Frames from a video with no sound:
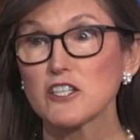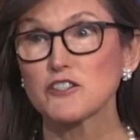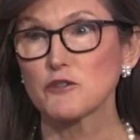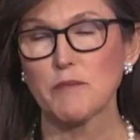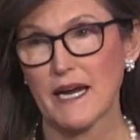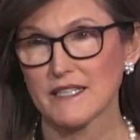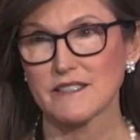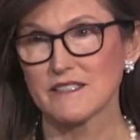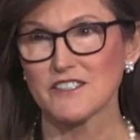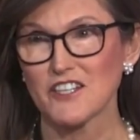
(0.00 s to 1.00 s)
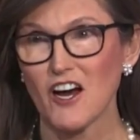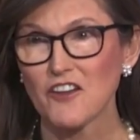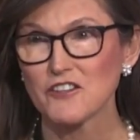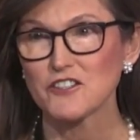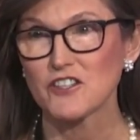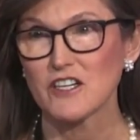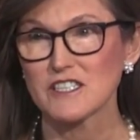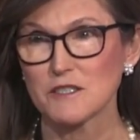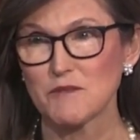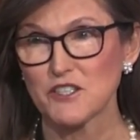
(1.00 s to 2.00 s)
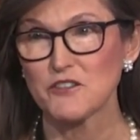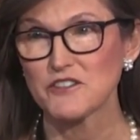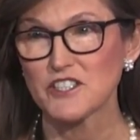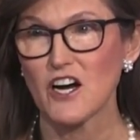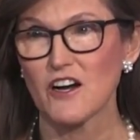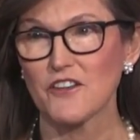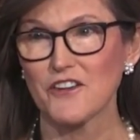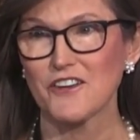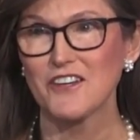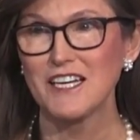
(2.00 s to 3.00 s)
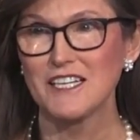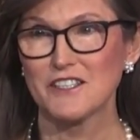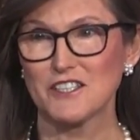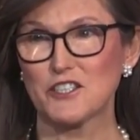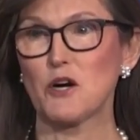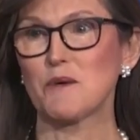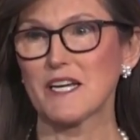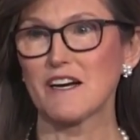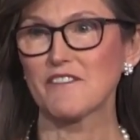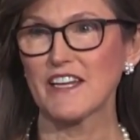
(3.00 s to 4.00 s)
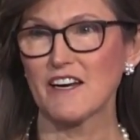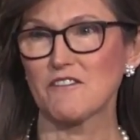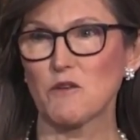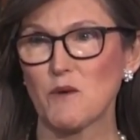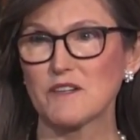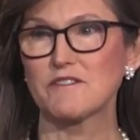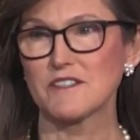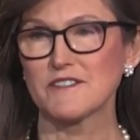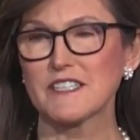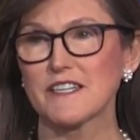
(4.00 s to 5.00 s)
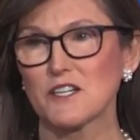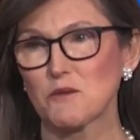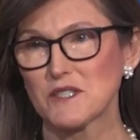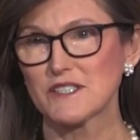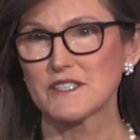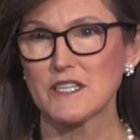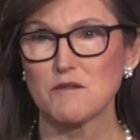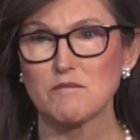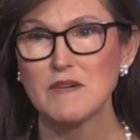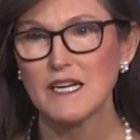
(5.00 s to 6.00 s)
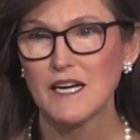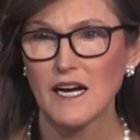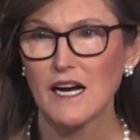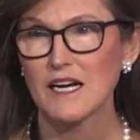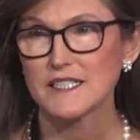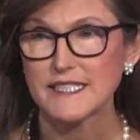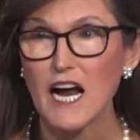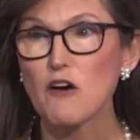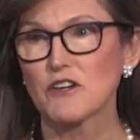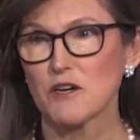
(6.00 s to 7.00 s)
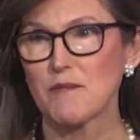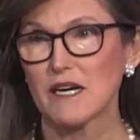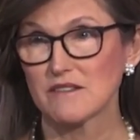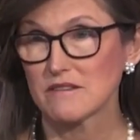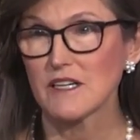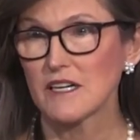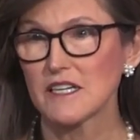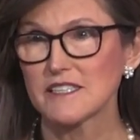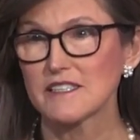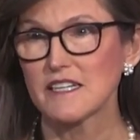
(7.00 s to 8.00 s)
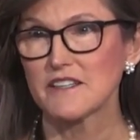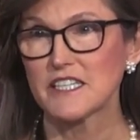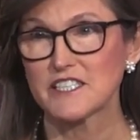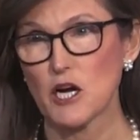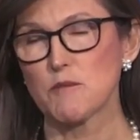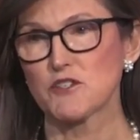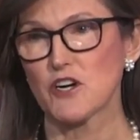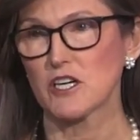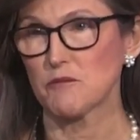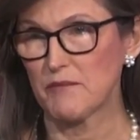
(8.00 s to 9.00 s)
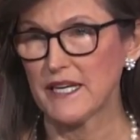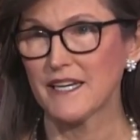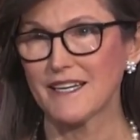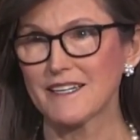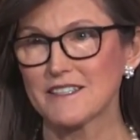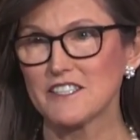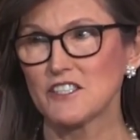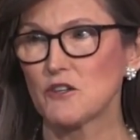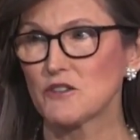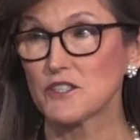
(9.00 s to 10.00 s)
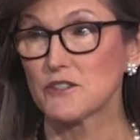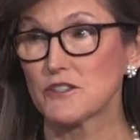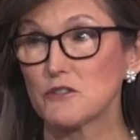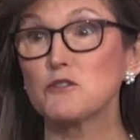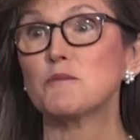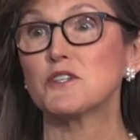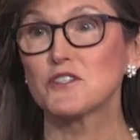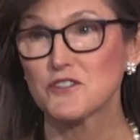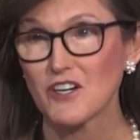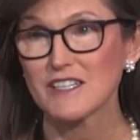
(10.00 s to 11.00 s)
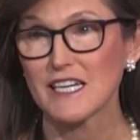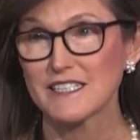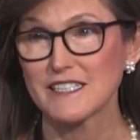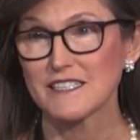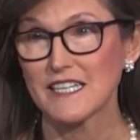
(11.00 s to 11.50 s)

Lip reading: surpasses other trucks. I mean, you saw the towing of the F-150. There was some doubt about the Cybertruck being, you know, the Uber truck that